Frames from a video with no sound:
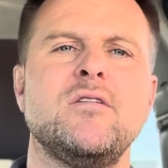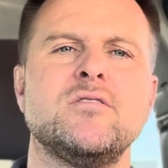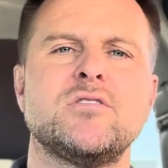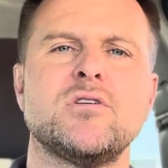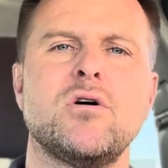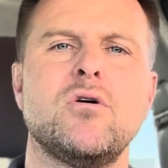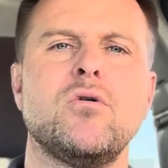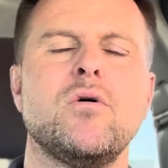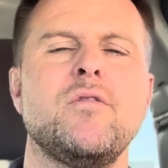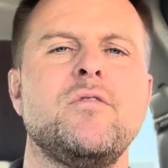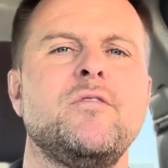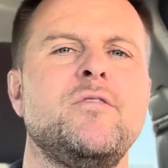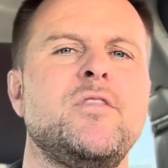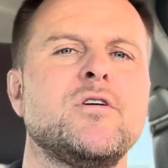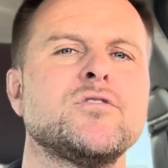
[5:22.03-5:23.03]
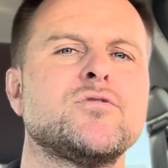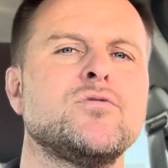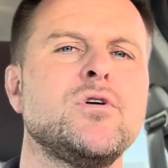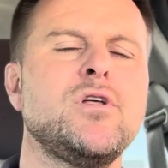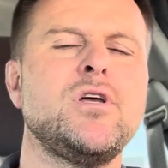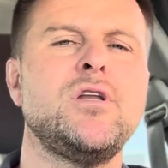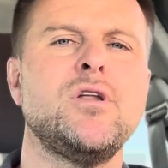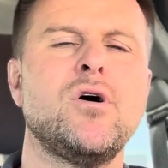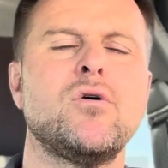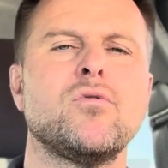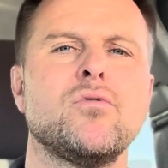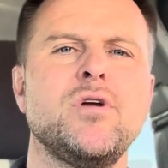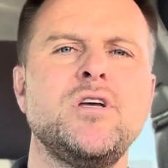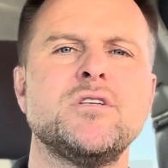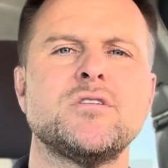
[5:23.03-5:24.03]
So there's really no
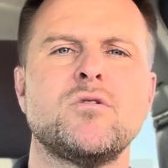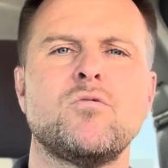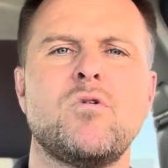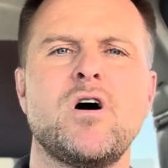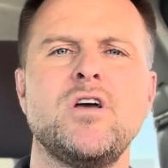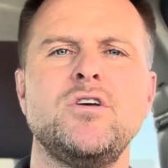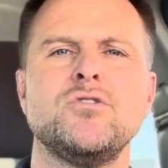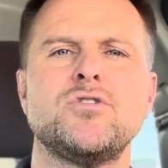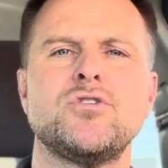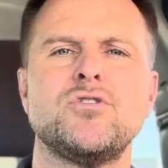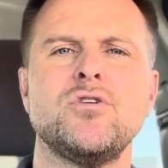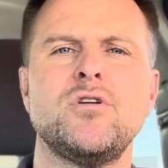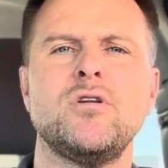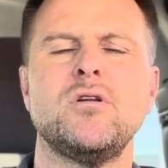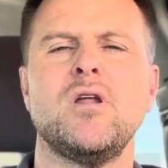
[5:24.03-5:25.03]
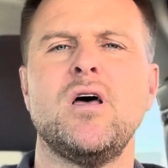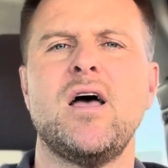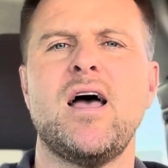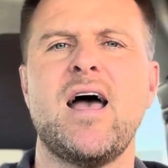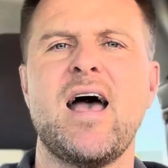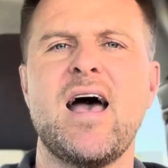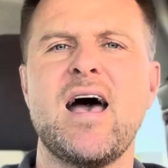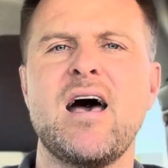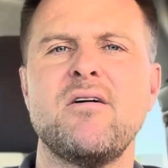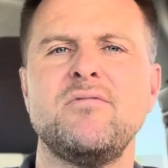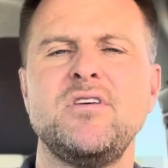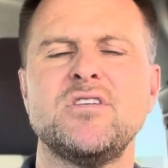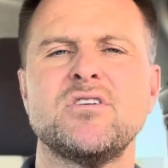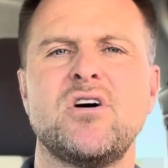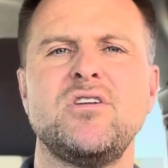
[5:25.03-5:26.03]
reason why you shouldn't have
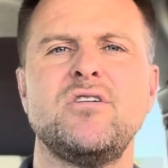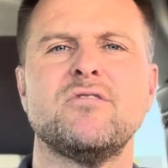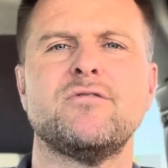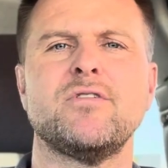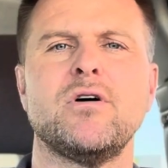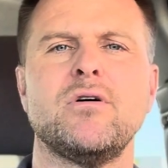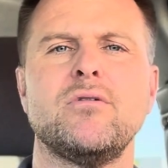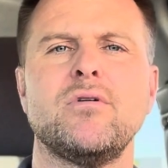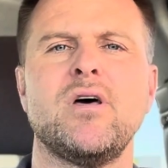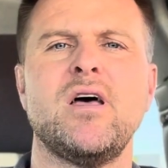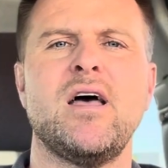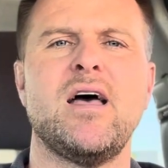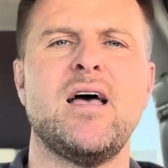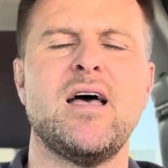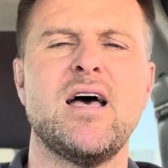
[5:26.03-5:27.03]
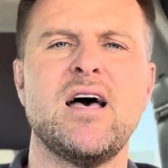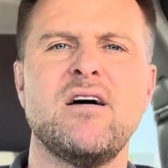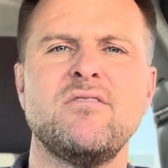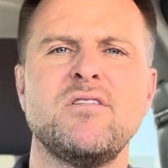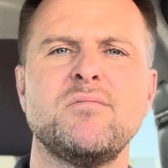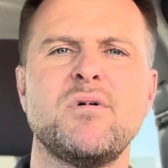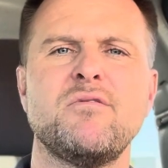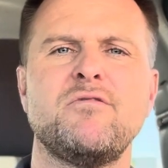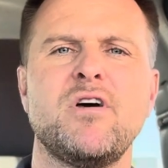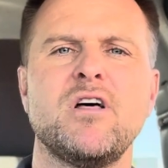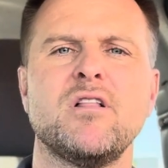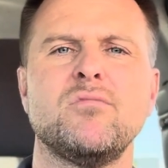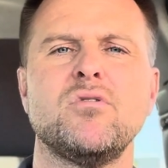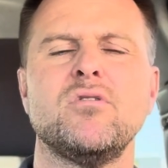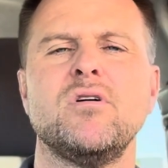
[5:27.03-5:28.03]
these on your phone, have them
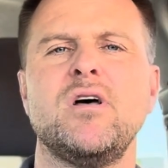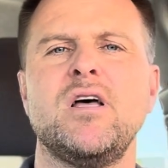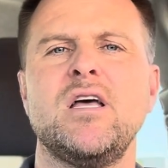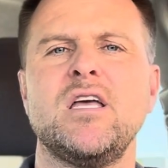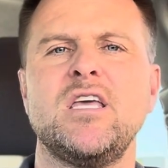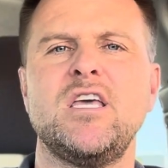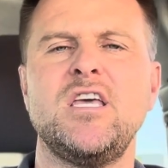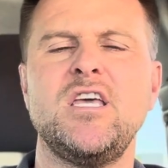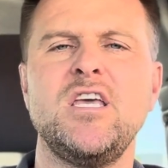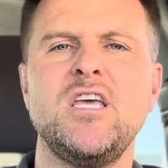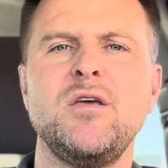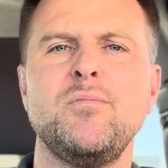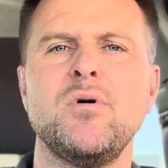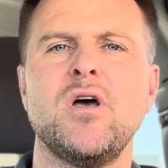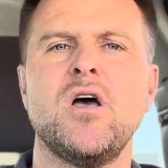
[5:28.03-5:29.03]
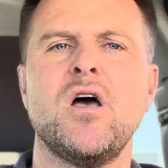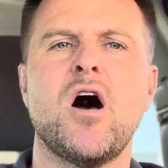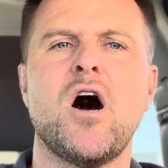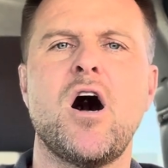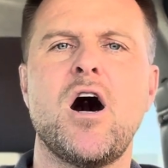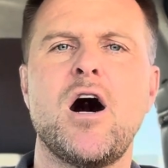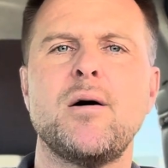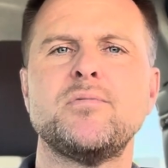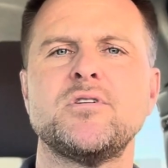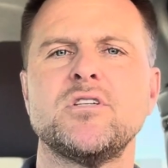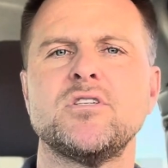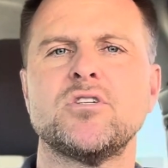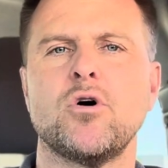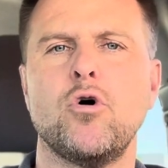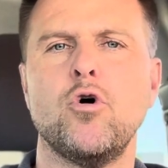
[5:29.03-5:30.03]
available, keep
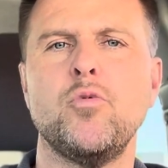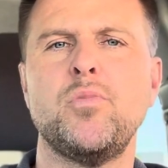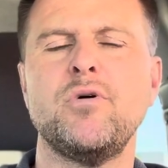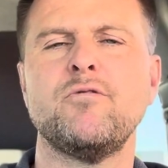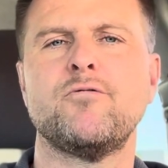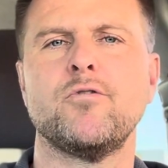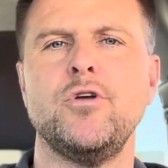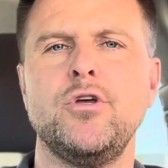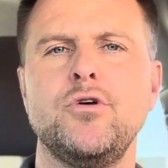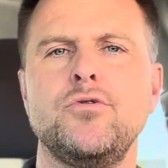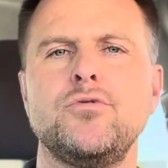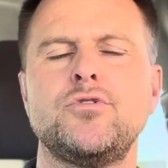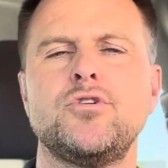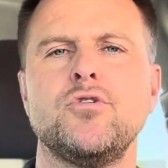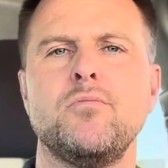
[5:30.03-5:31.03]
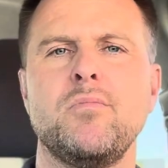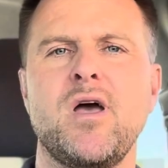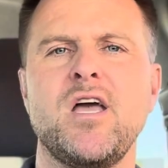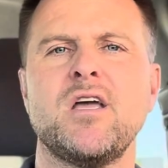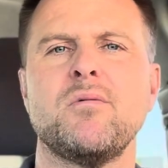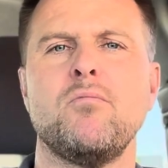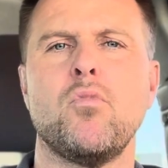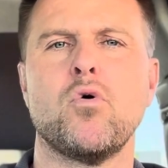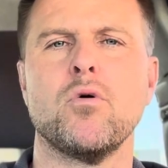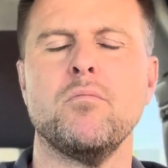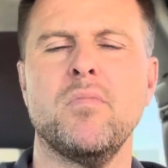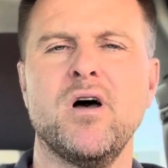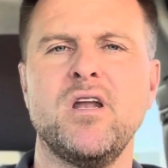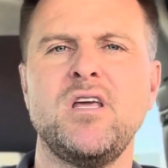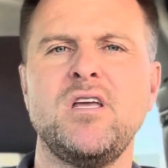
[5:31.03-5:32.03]
options open for you to make more
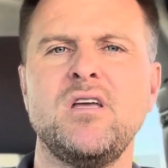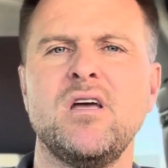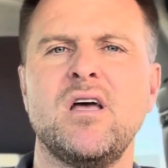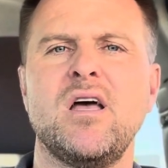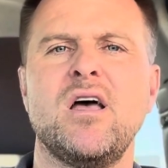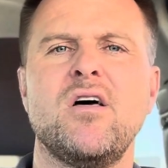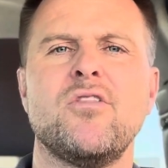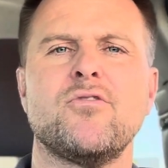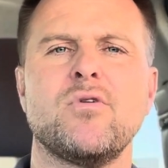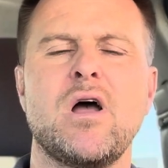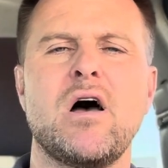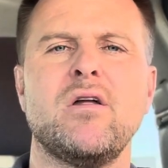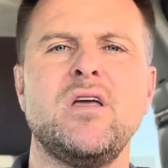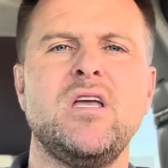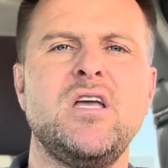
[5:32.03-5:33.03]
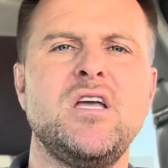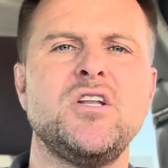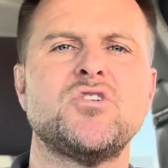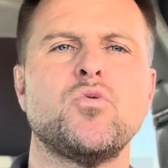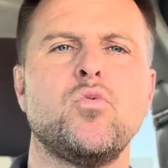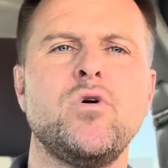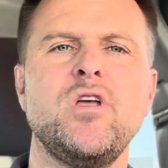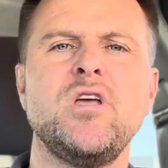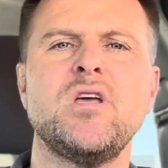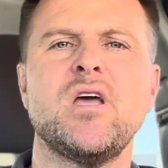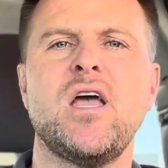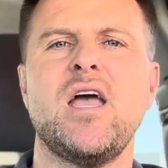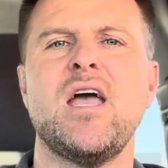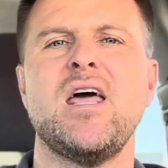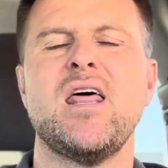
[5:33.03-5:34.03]
money throughout each week
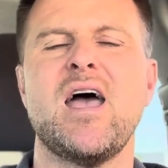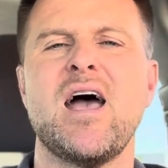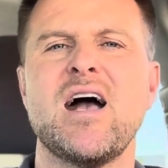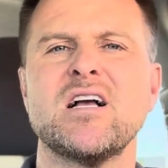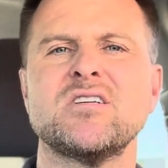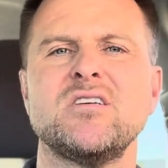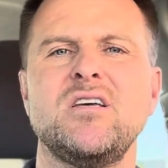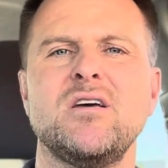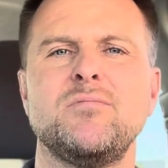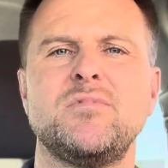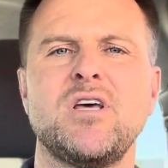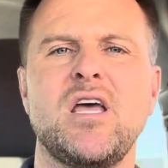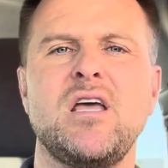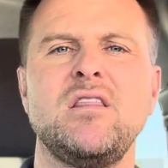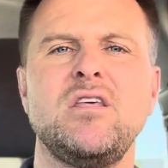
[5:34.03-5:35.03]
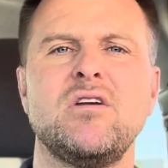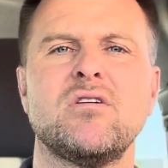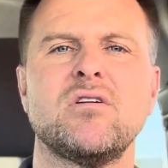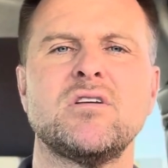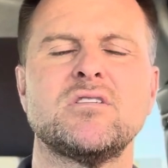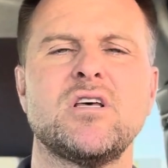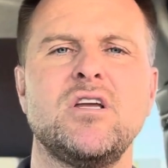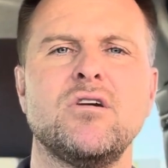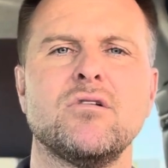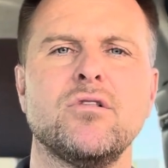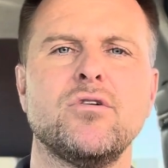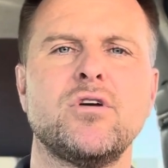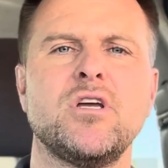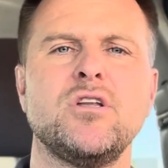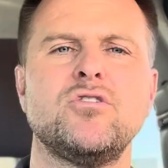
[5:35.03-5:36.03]
and actually obtain the earnings that you're
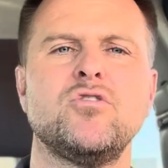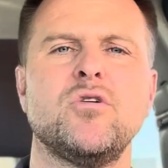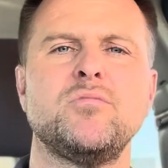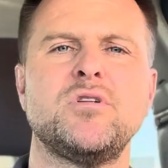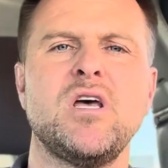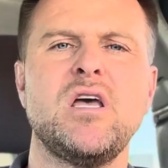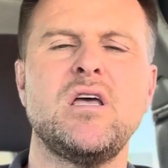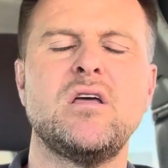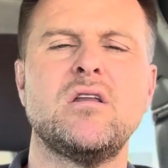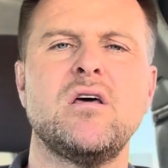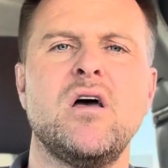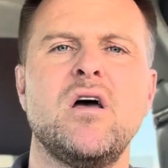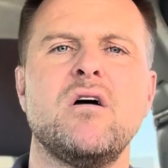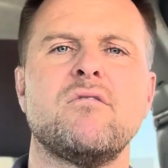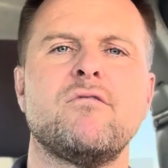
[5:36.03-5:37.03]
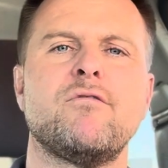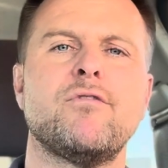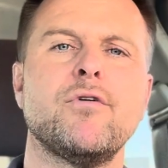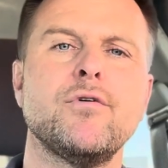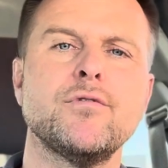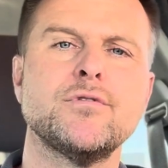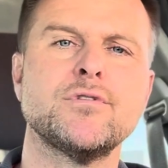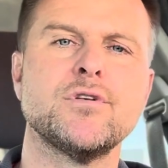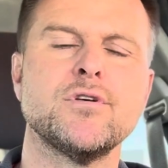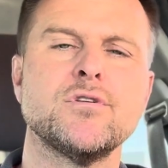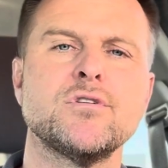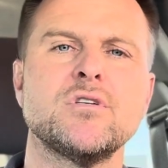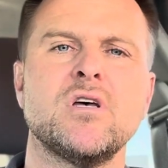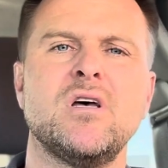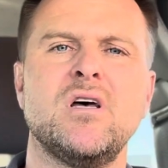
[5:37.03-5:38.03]
looking to obtain
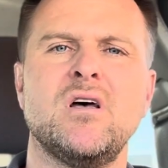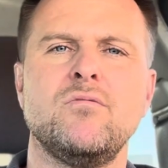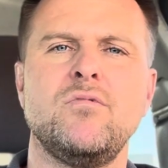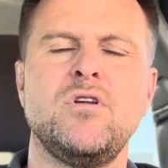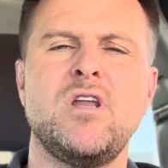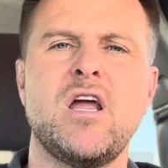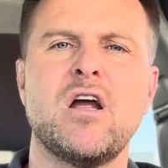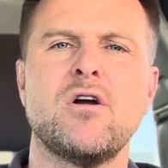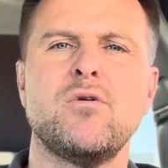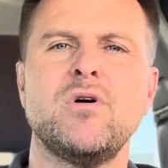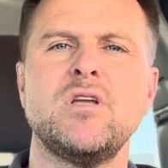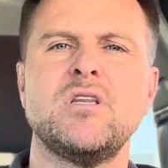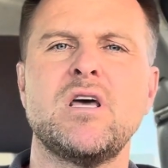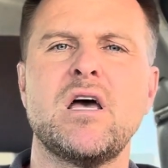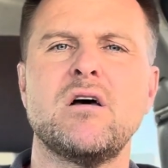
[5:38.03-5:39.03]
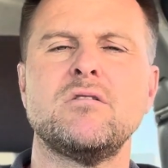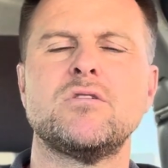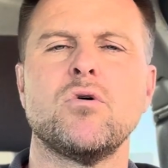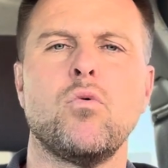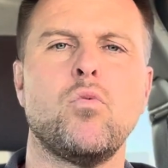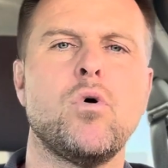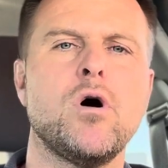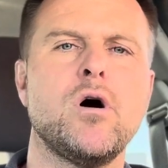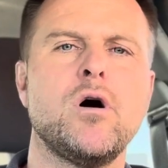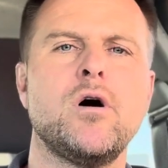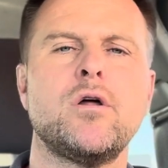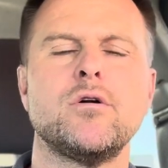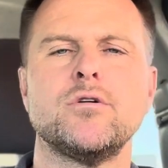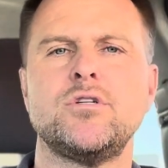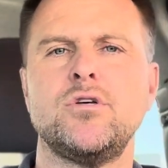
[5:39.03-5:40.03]
versus narrowing down to
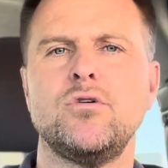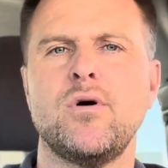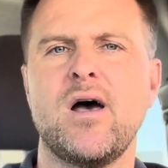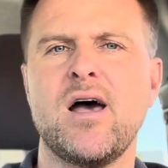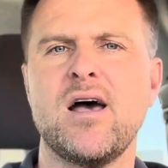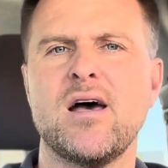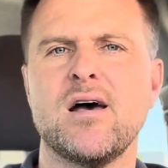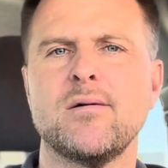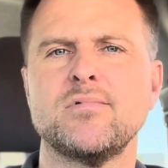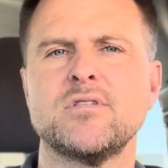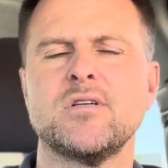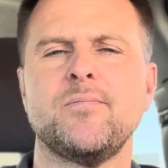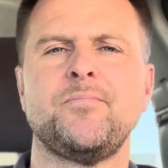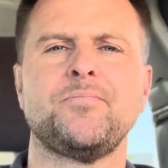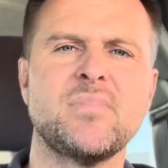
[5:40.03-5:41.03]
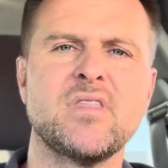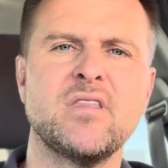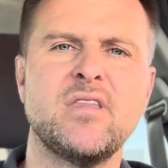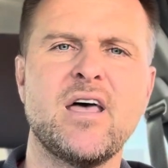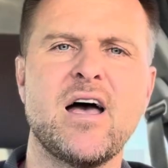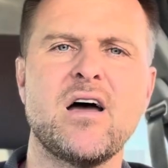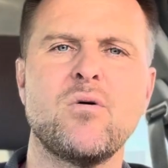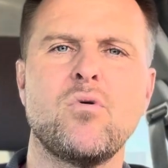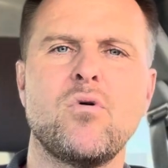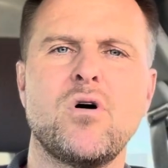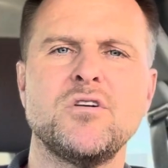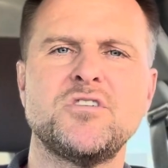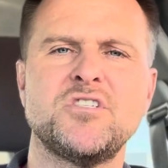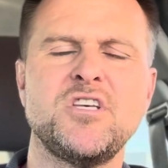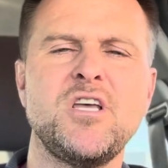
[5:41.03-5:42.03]
one or two apps that
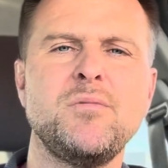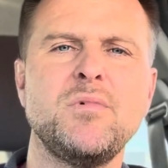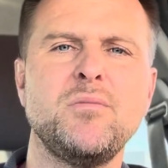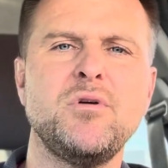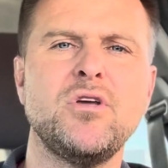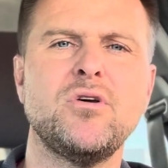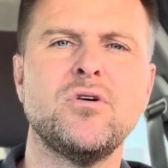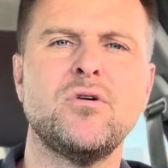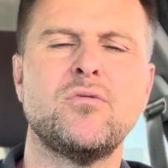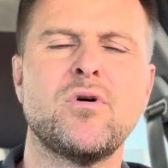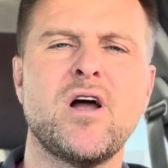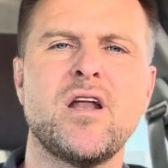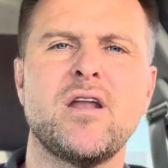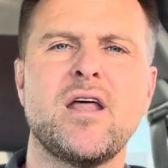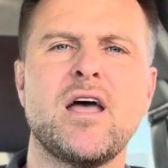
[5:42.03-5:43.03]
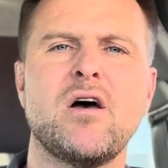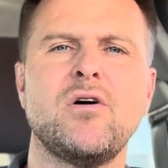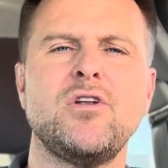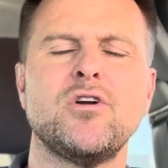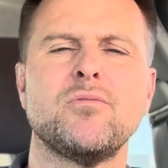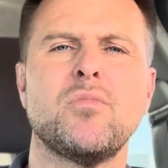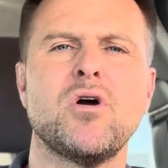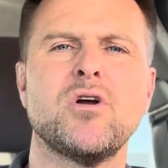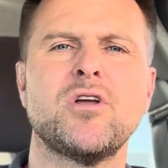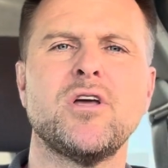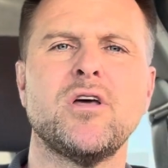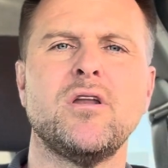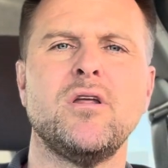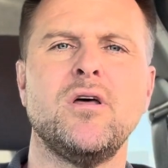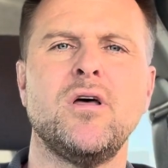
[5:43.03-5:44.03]
seem to be good right now in your
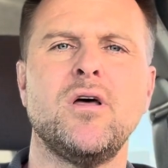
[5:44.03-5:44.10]
market,